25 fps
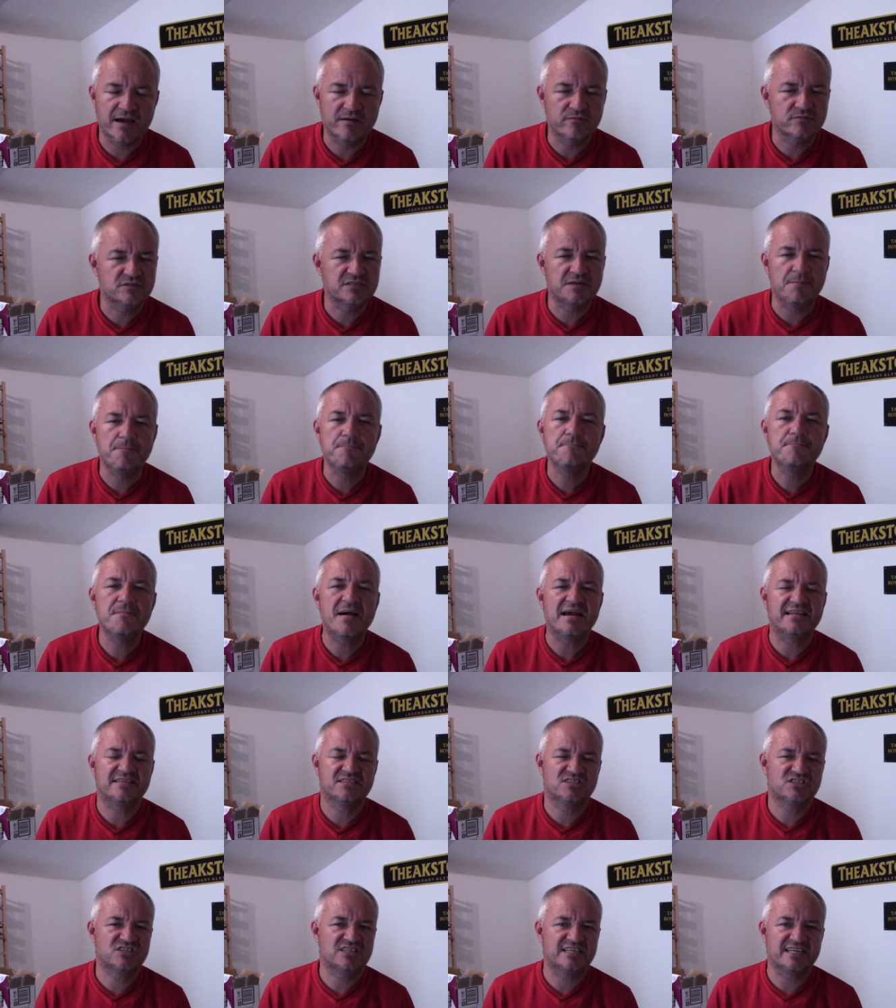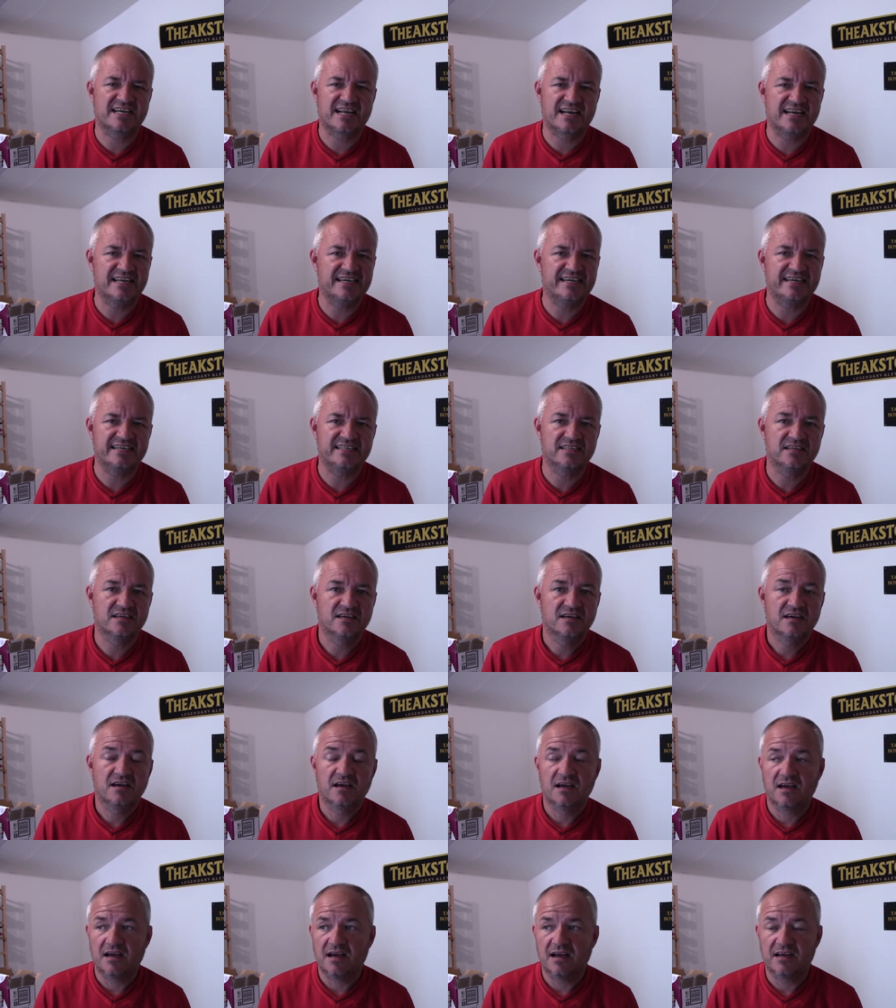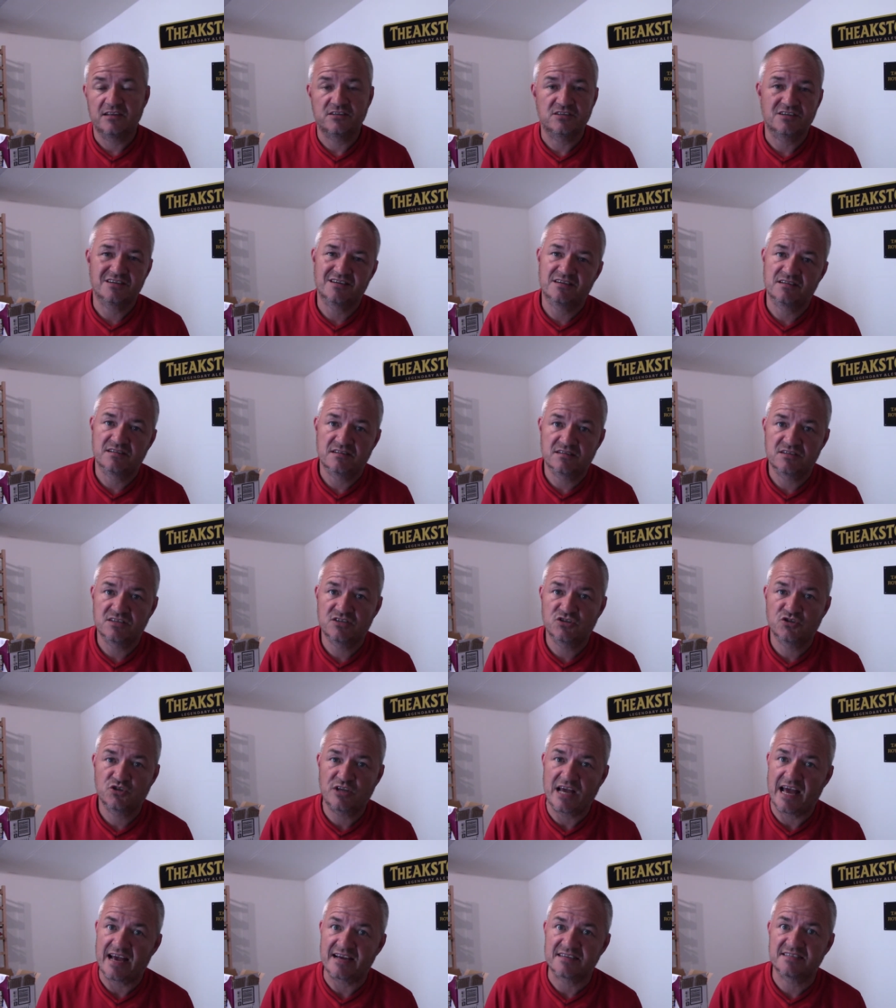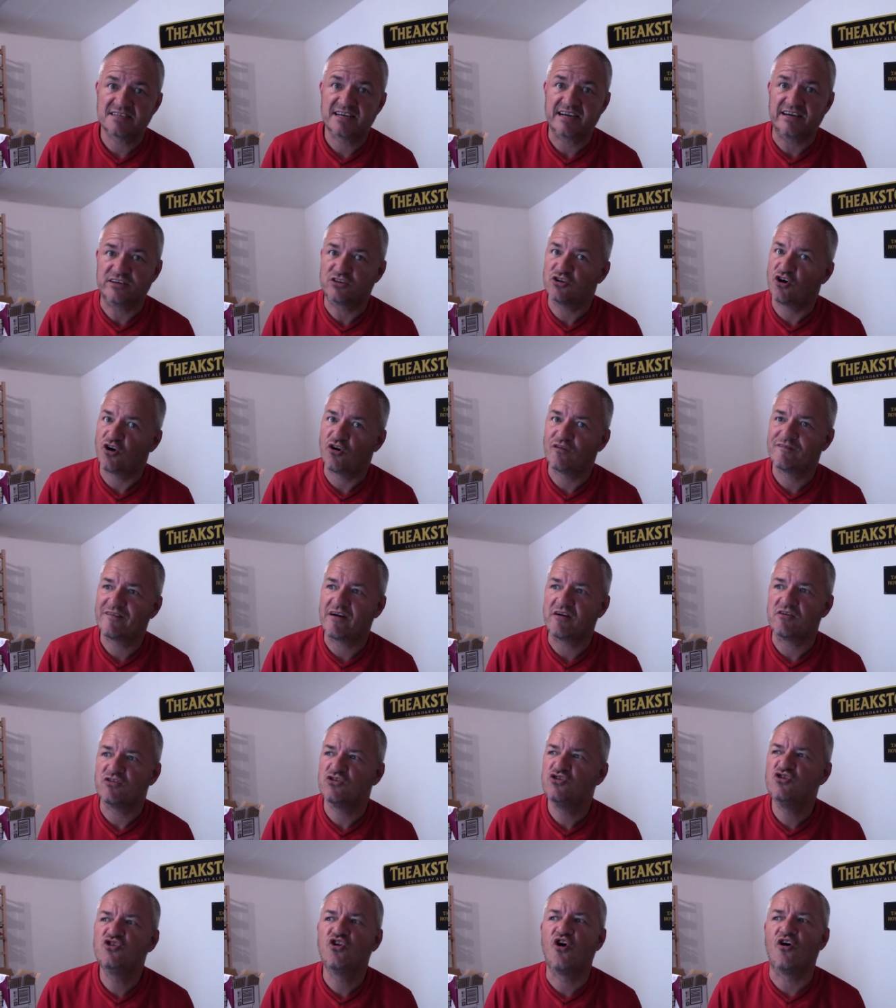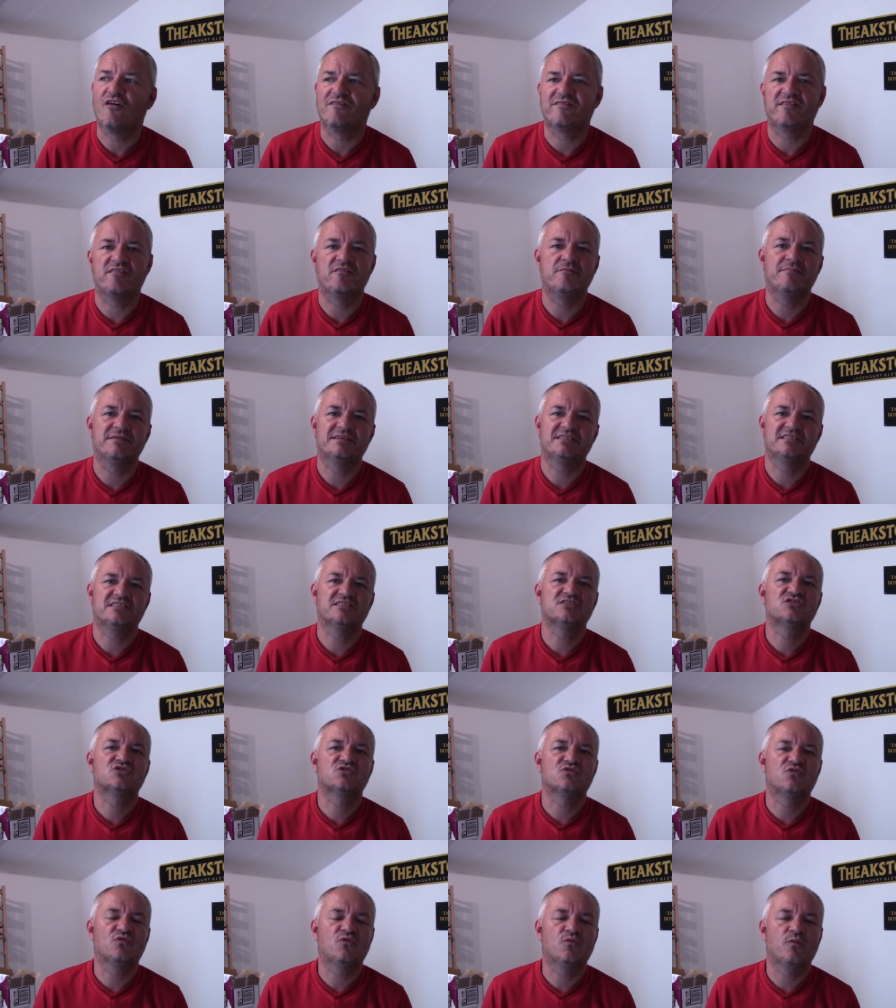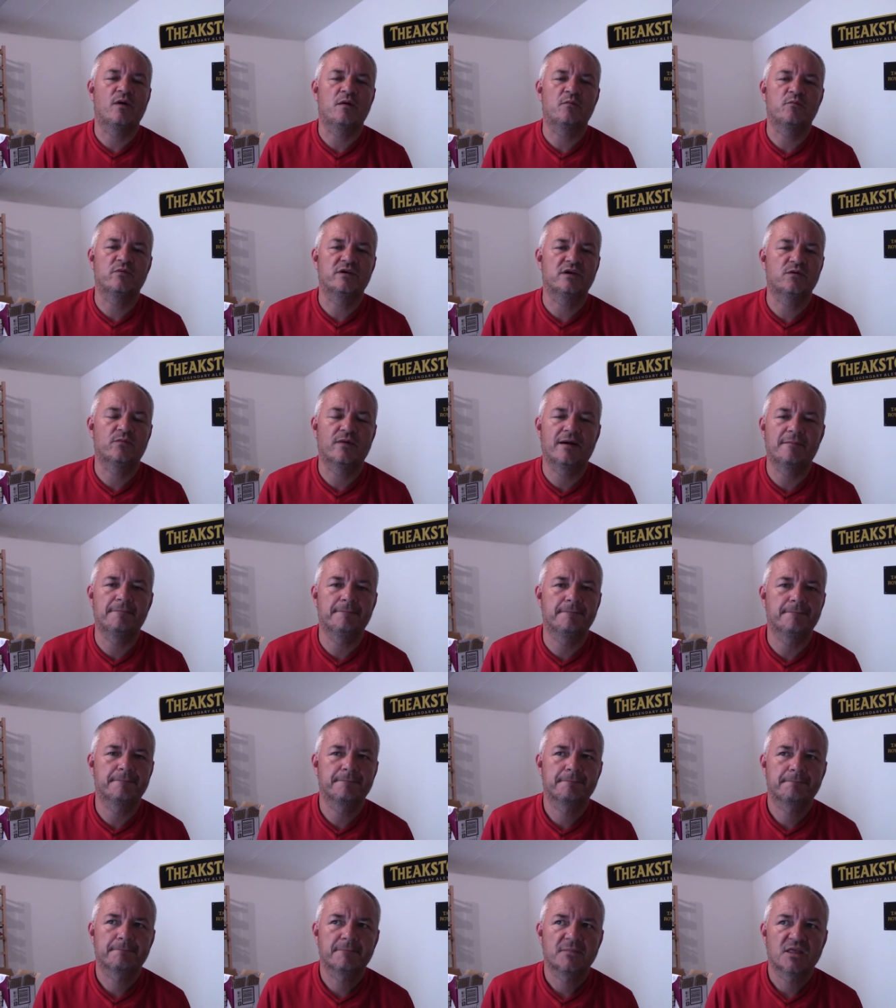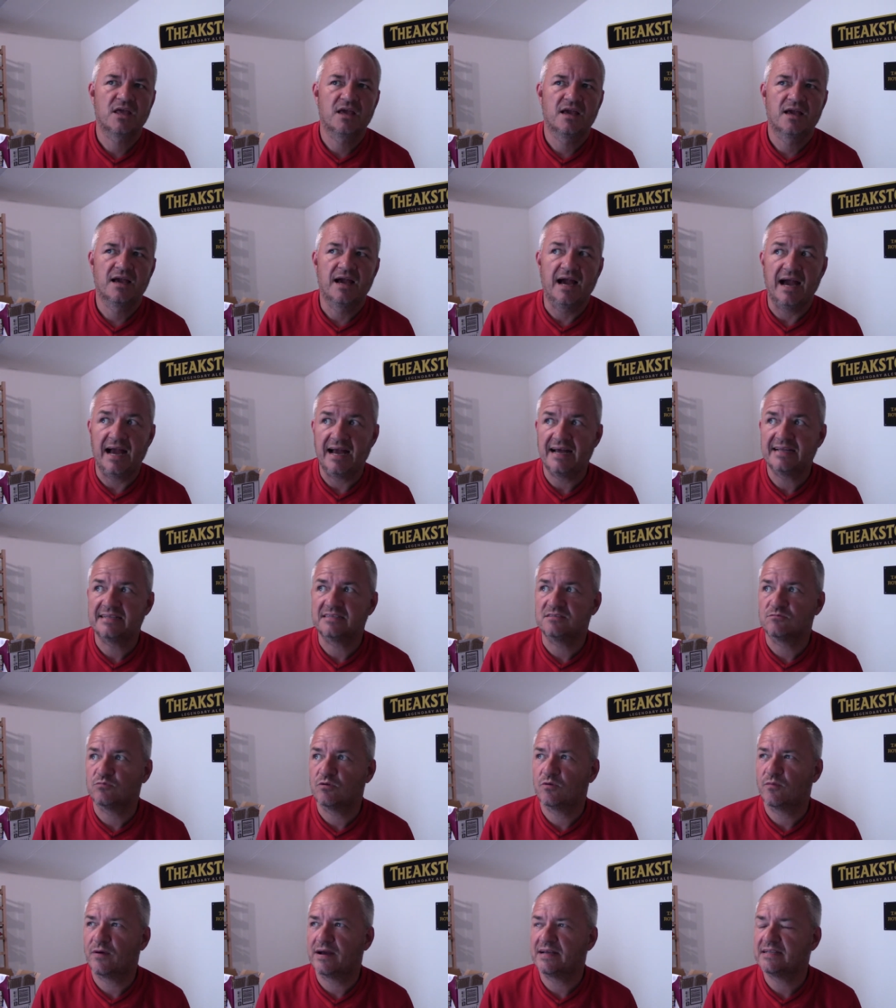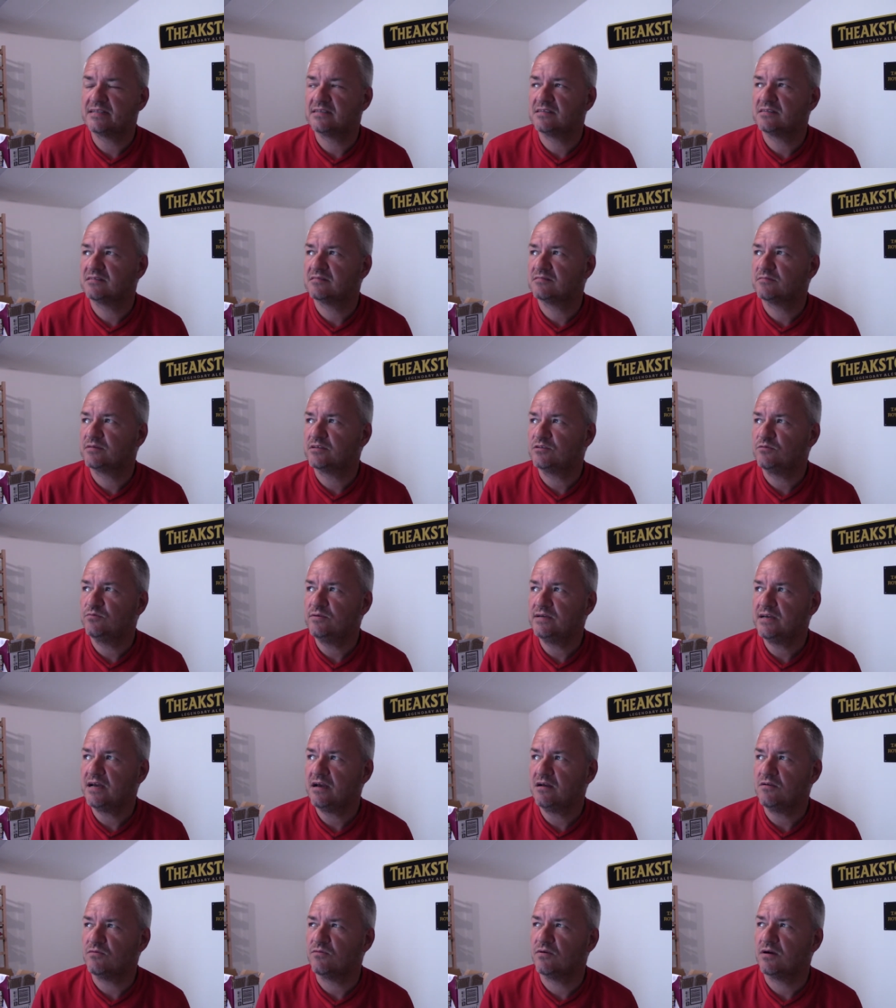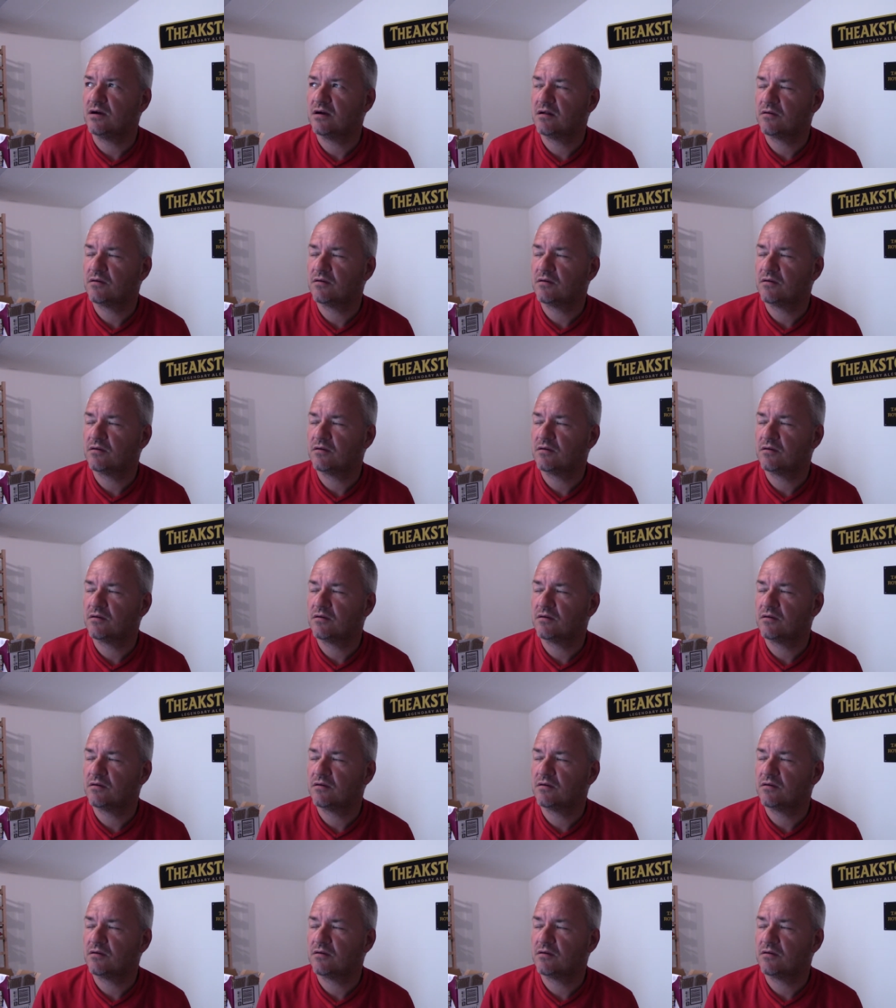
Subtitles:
It was immensely clean, and dare I say it, not very busy at all when we went. And we went, when did we go?